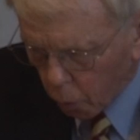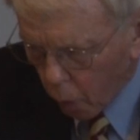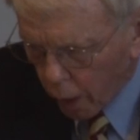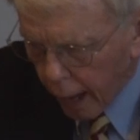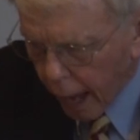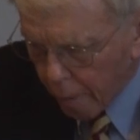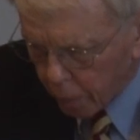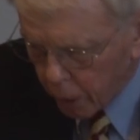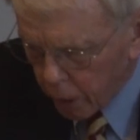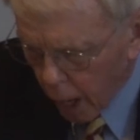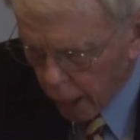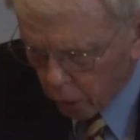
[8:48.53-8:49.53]
what
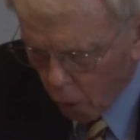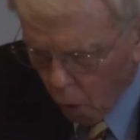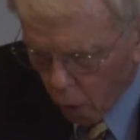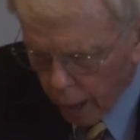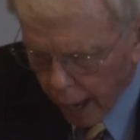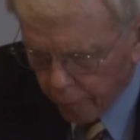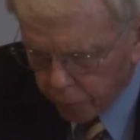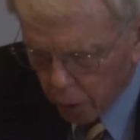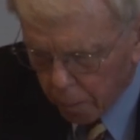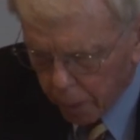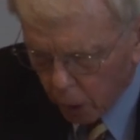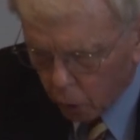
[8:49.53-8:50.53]
happened not long
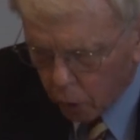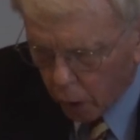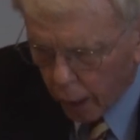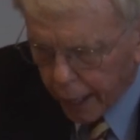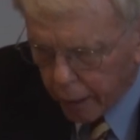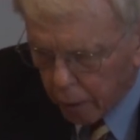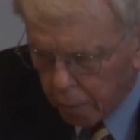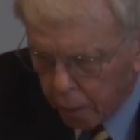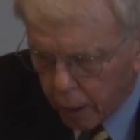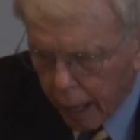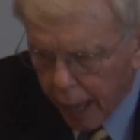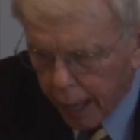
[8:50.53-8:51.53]
after Bill Clinton
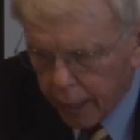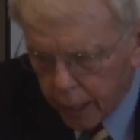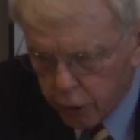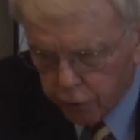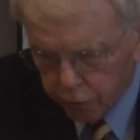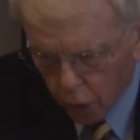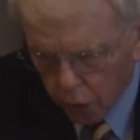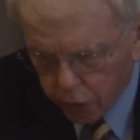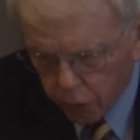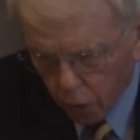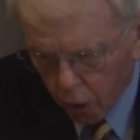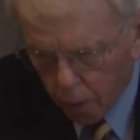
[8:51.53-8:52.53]
began his
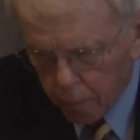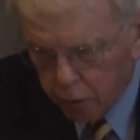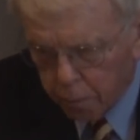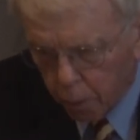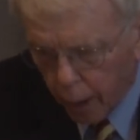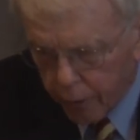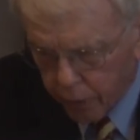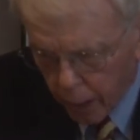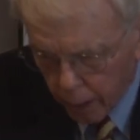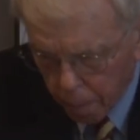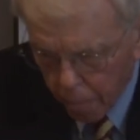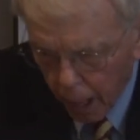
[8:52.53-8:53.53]
first term as
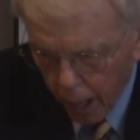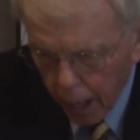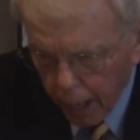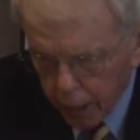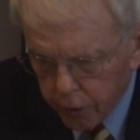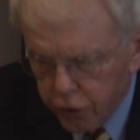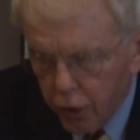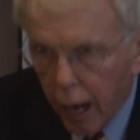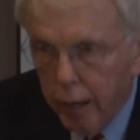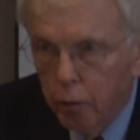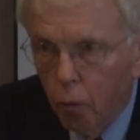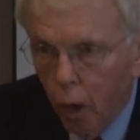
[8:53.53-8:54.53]
president in
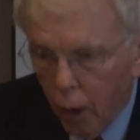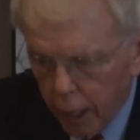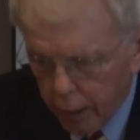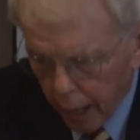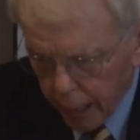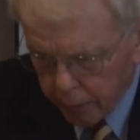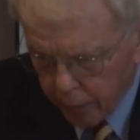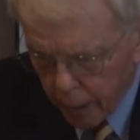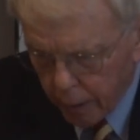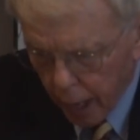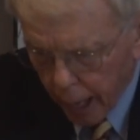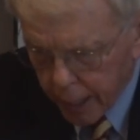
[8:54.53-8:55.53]
January
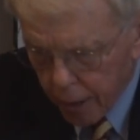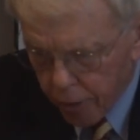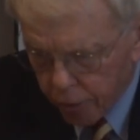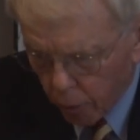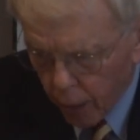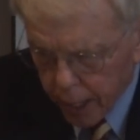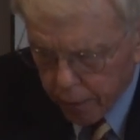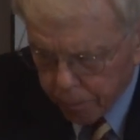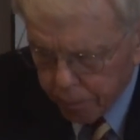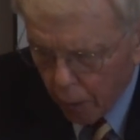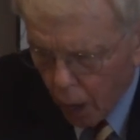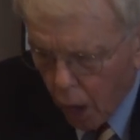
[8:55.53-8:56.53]
1993.
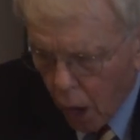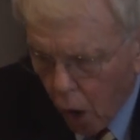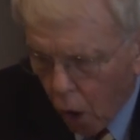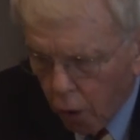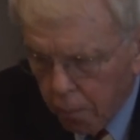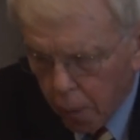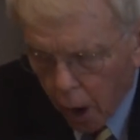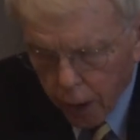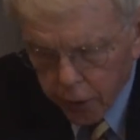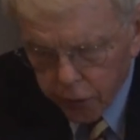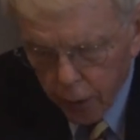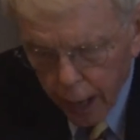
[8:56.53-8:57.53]
On
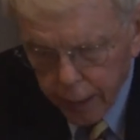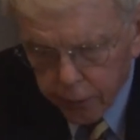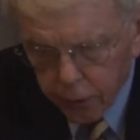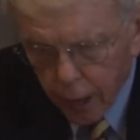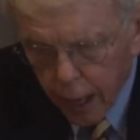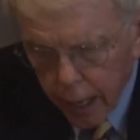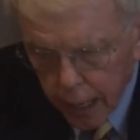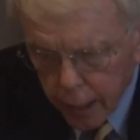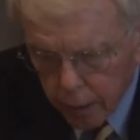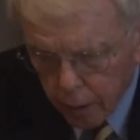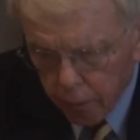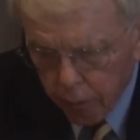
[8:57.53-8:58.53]
March
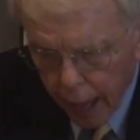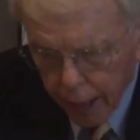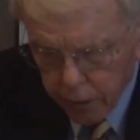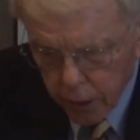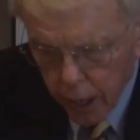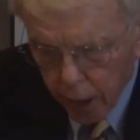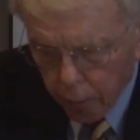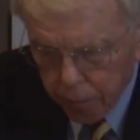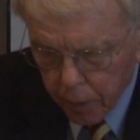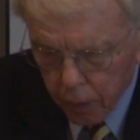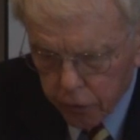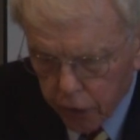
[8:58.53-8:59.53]
19 that year,
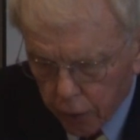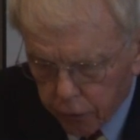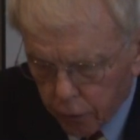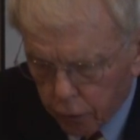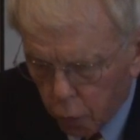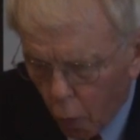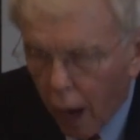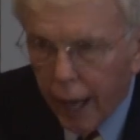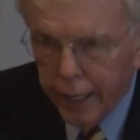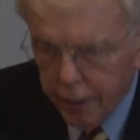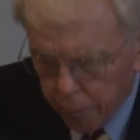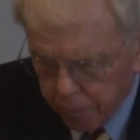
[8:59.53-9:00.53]
Justice
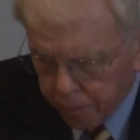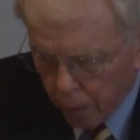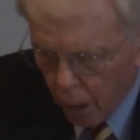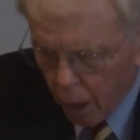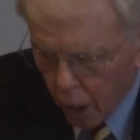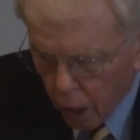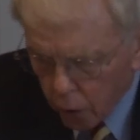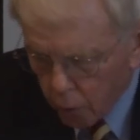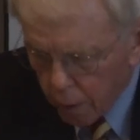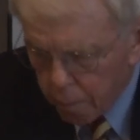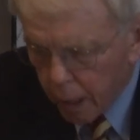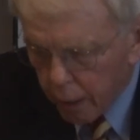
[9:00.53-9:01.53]
White, who
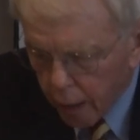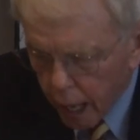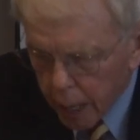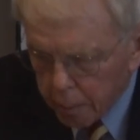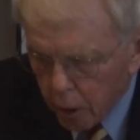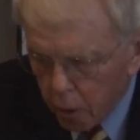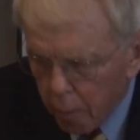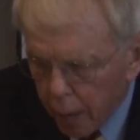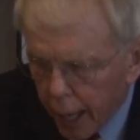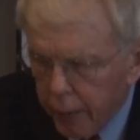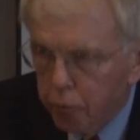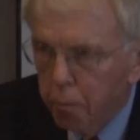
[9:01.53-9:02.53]
had been named to the
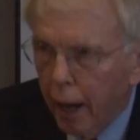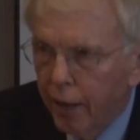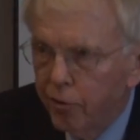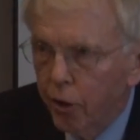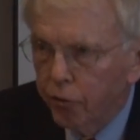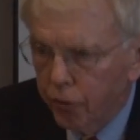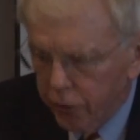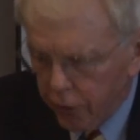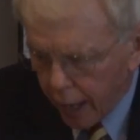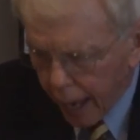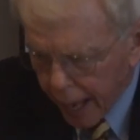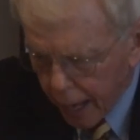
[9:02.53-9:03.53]
bench by Justice
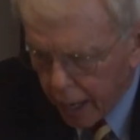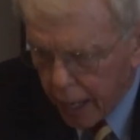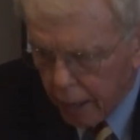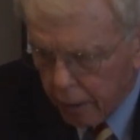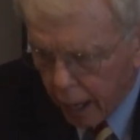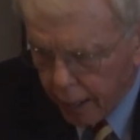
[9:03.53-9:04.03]
Kennedy in